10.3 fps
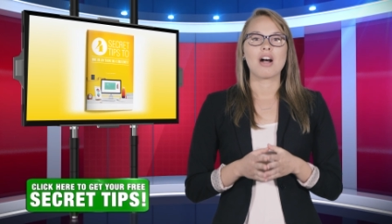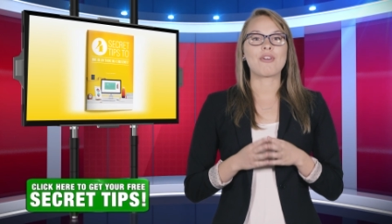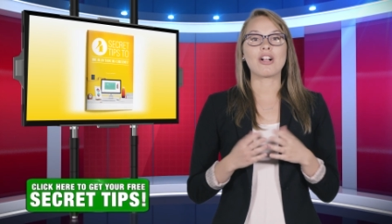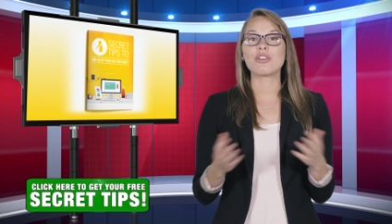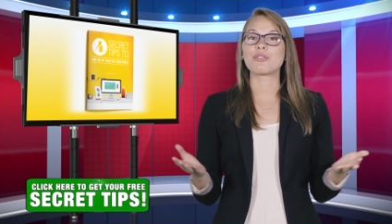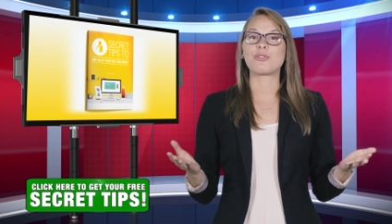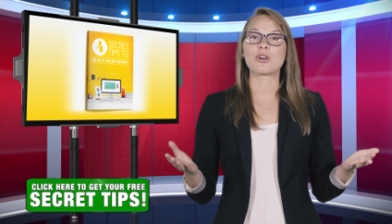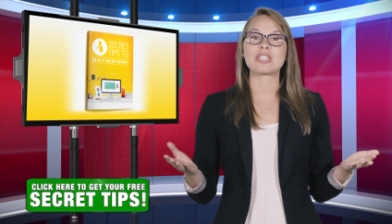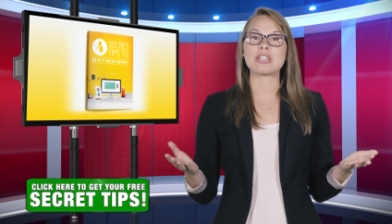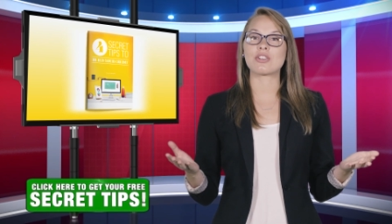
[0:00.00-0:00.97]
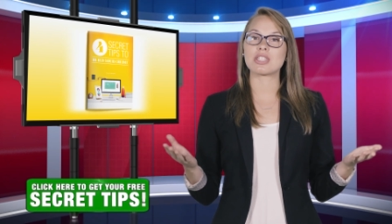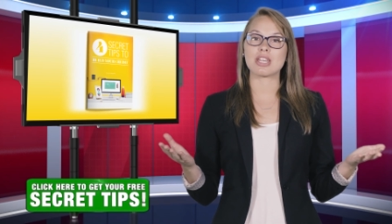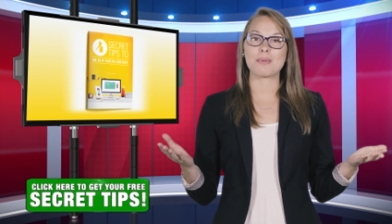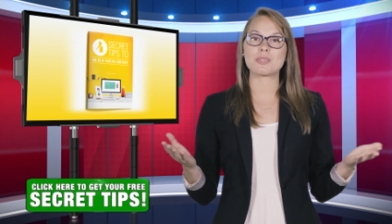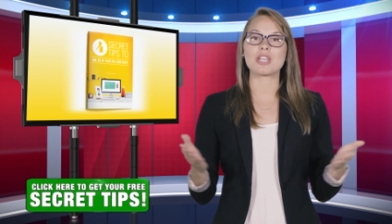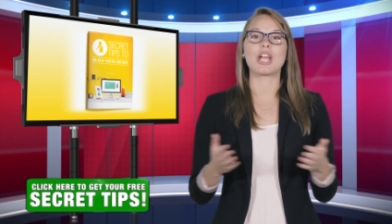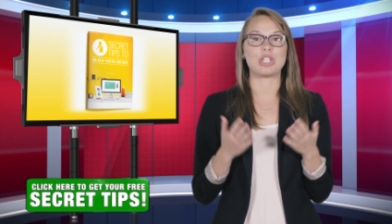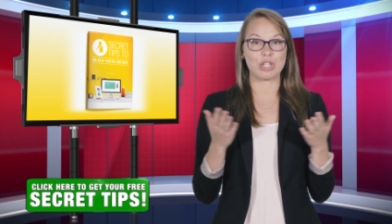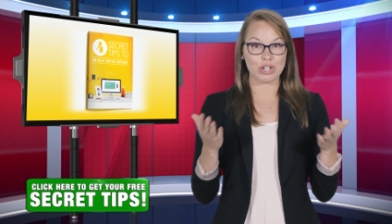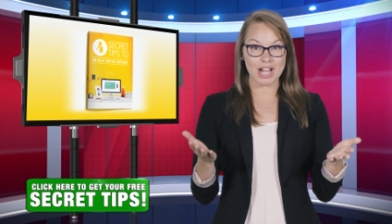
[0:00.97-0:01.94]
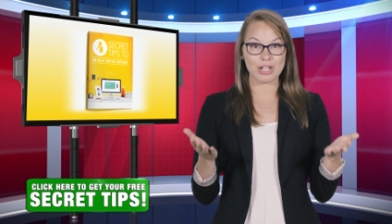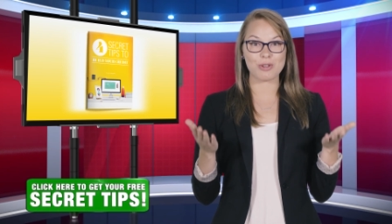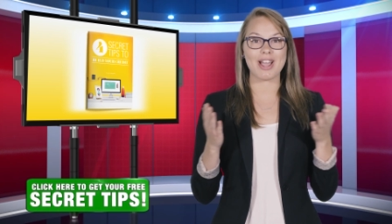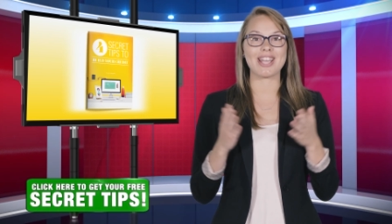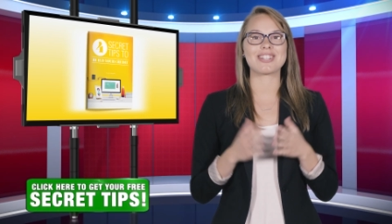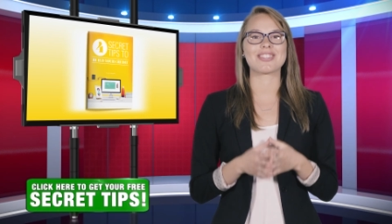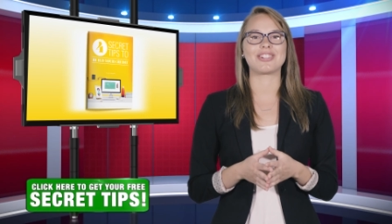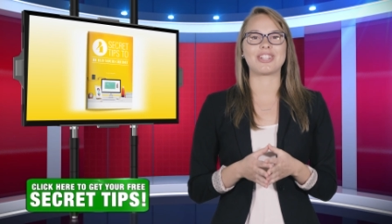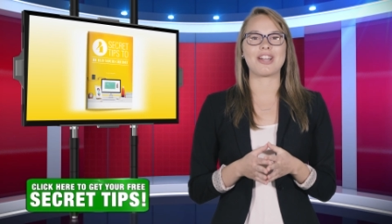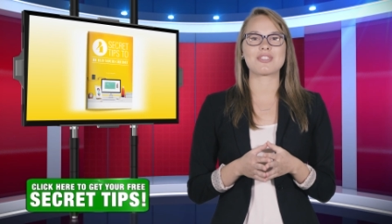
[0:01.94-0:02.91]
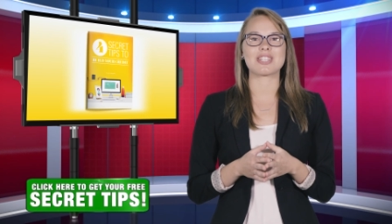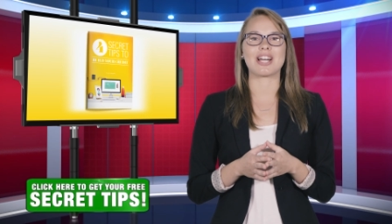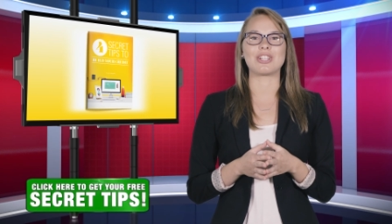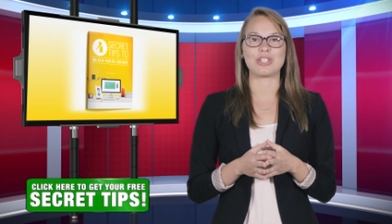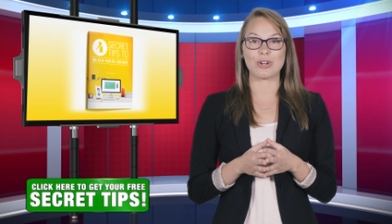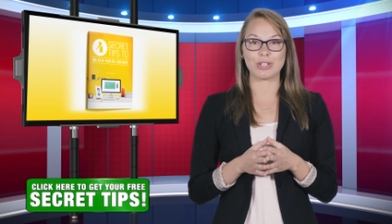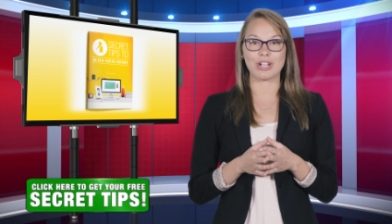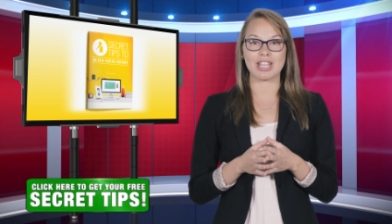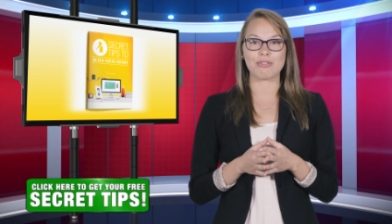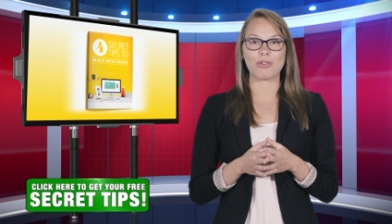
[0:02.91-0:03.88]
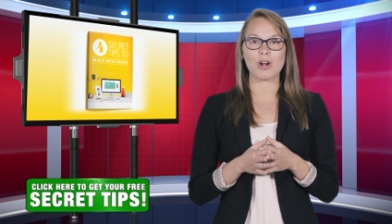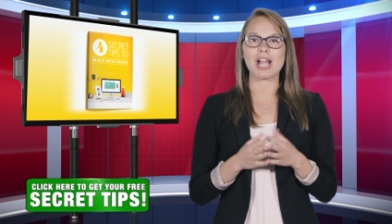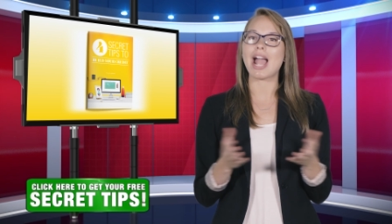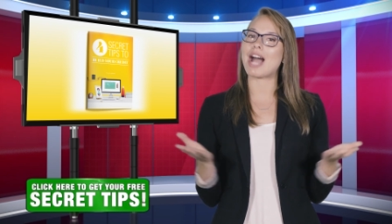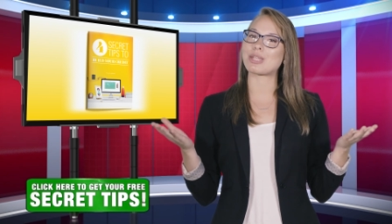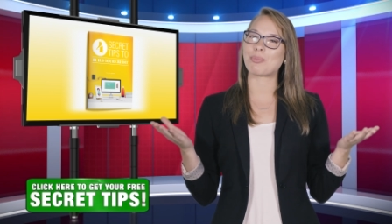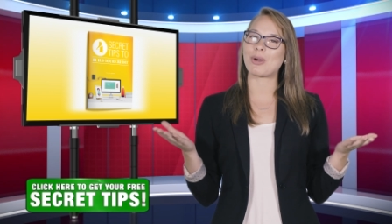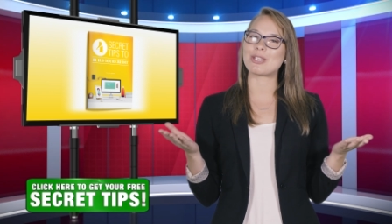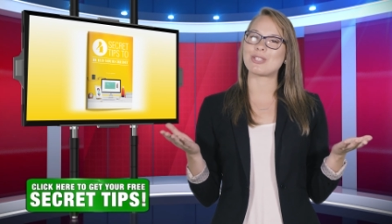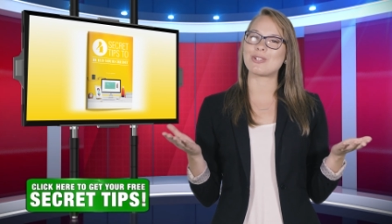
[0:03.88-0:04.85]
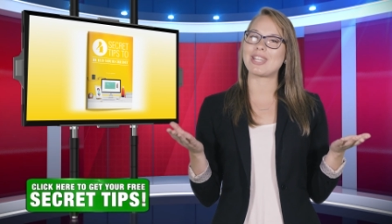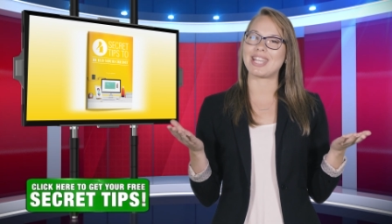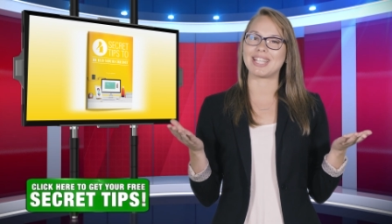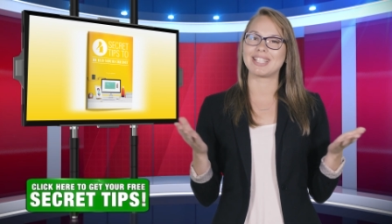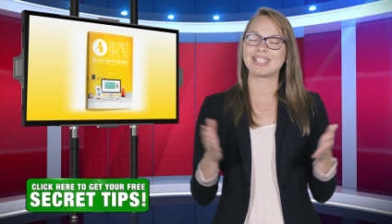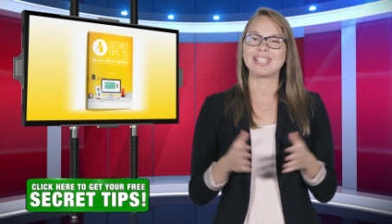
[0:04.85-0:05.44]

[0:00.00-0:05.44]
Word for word: Follow the four secret tips, and you're on your way to the lifestyle you're looking for at the price you need.